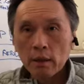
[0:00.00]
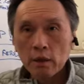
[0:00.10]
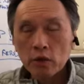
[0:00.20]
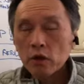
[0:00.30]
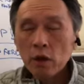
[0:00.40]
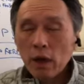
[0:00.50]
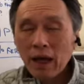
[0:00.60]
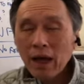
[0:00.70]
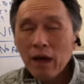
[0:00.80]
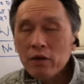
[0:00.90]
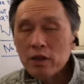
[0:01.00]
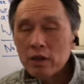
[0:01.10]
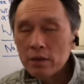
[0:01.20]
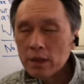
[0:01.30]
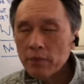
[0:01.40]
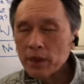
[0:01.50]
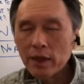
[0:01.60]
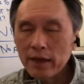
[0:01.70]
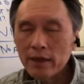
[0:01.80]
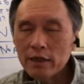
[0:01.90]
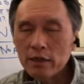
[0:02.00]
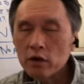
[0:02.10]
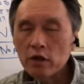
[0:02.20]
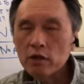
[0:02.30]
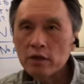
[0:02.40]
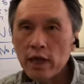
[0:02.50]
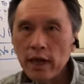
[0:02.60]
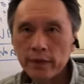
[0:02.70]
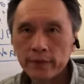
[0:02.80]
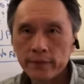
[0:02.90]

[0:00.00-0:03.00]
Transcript: So how is something like this is going to stay?